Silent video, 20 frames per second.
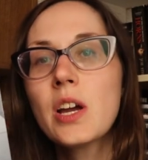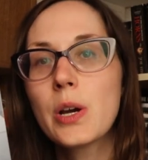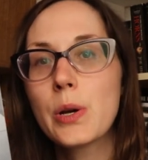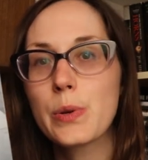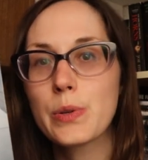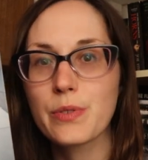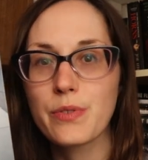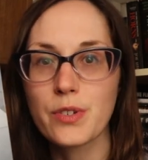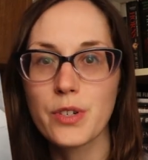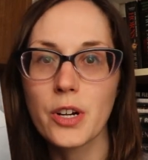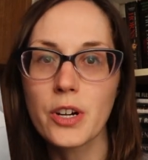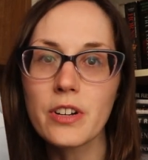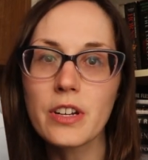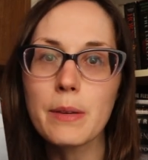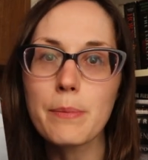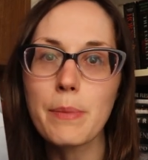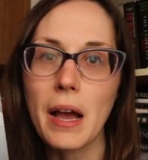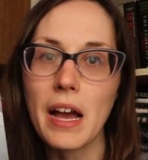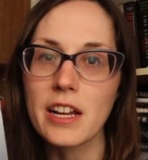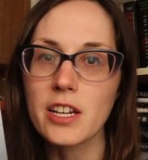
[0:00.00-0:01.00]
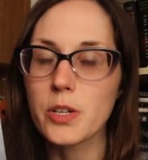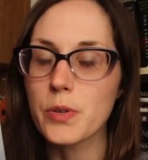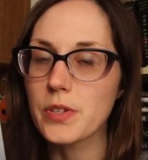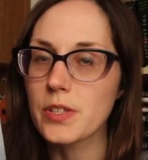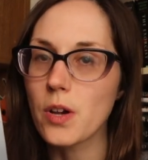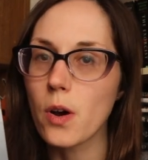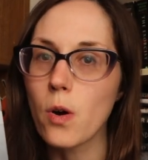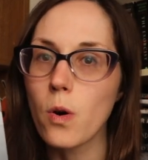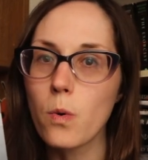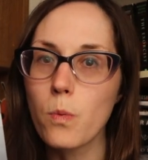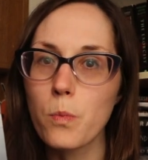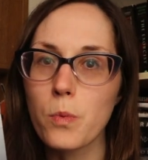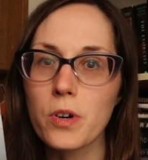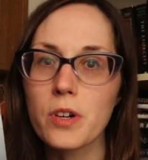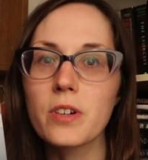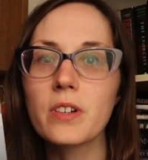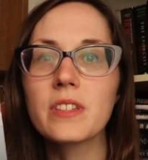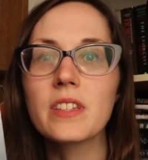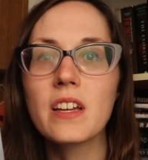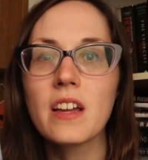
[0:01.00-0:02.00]
who is returning back to his home
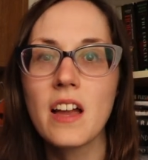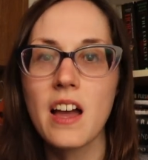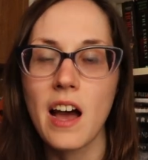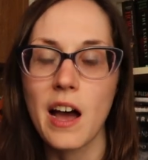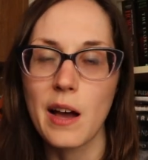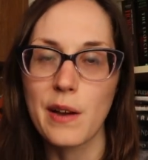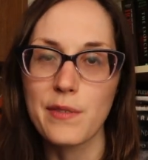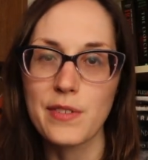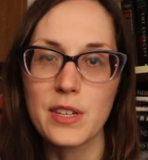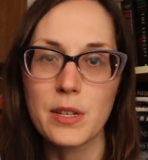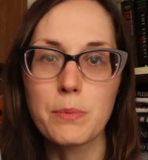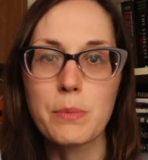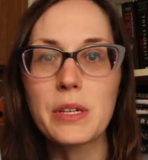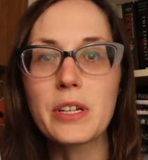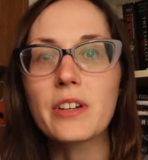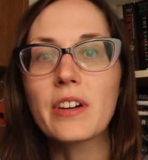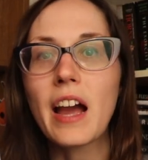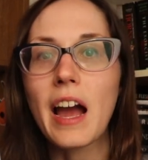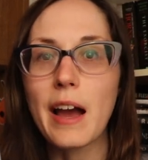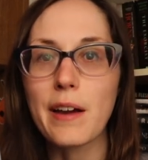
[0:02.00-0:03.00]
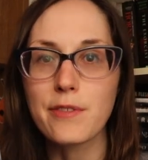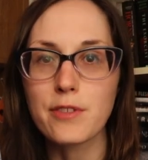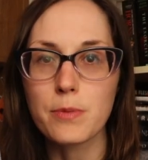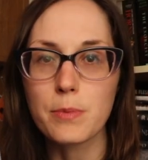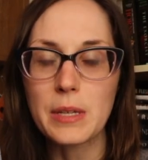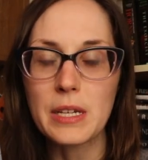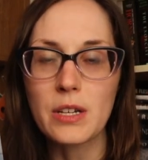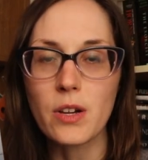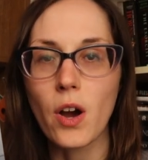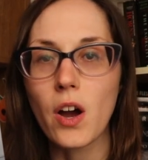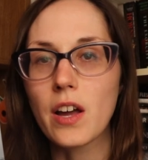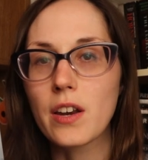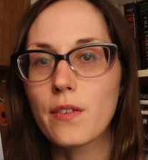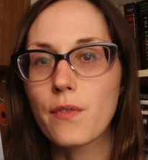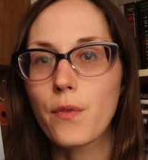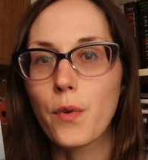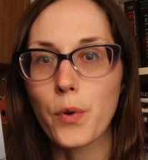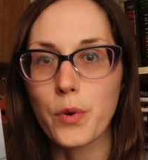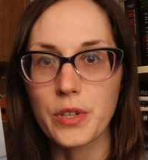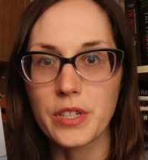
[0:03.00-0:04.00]
world of Ymir after being gone
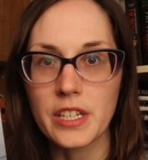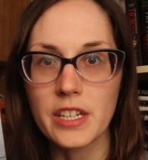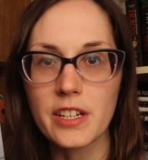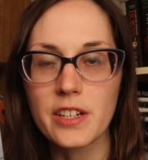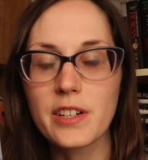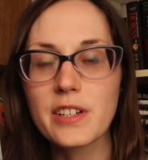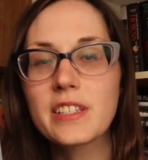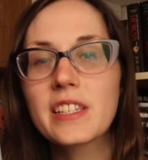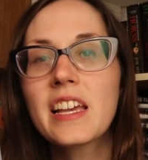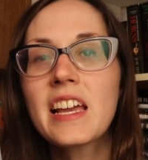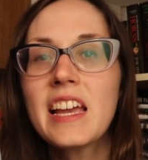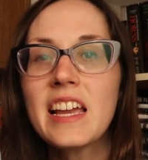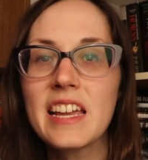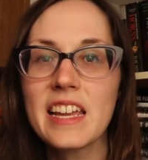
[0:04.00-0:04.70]
for years.